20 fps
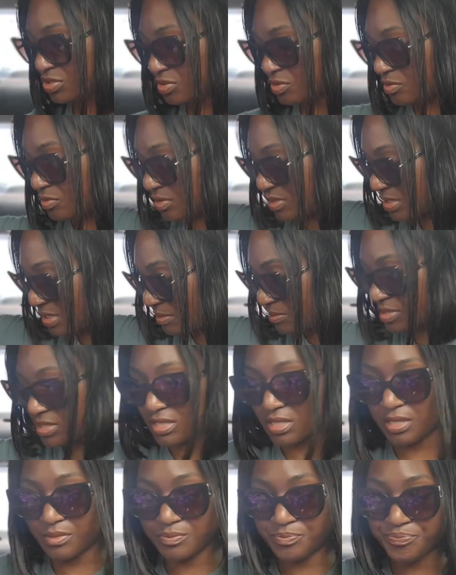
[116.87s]
of going with Sam's
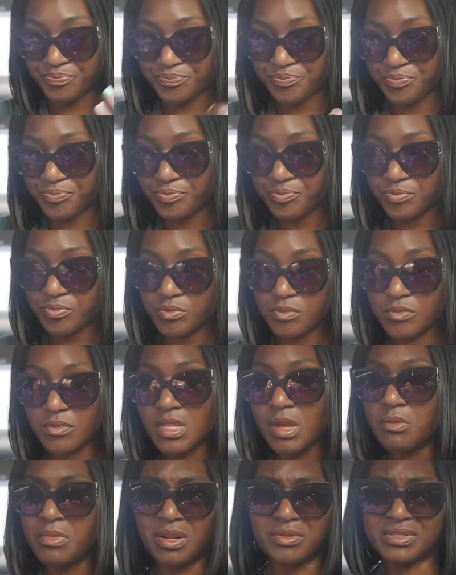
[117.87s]
Club. I
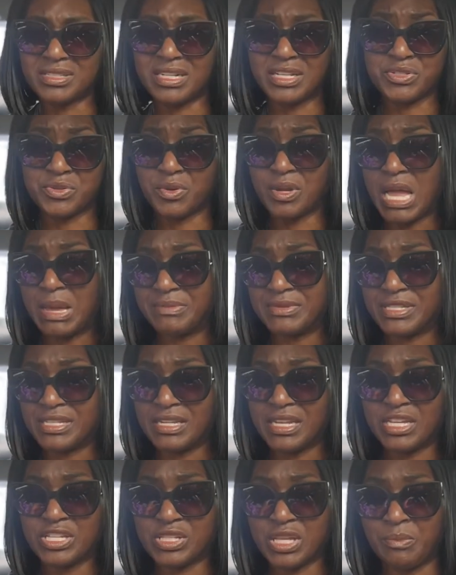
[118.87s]
don't think that's going to happen
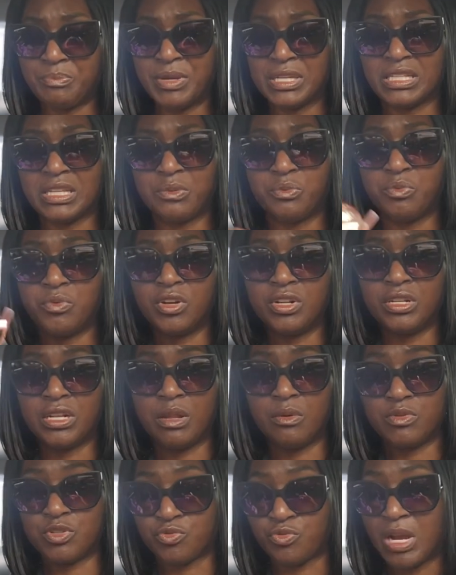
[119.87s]
today. So I picked up one
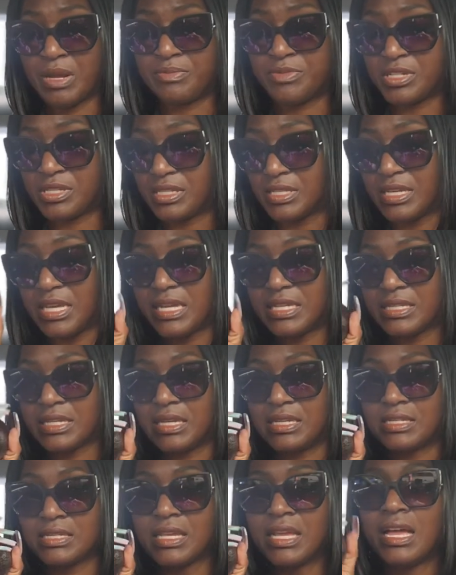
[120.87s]
that was ripe just in case
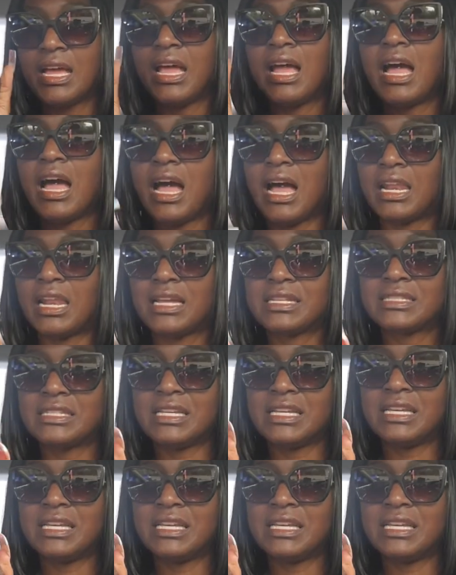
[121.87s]
because I like to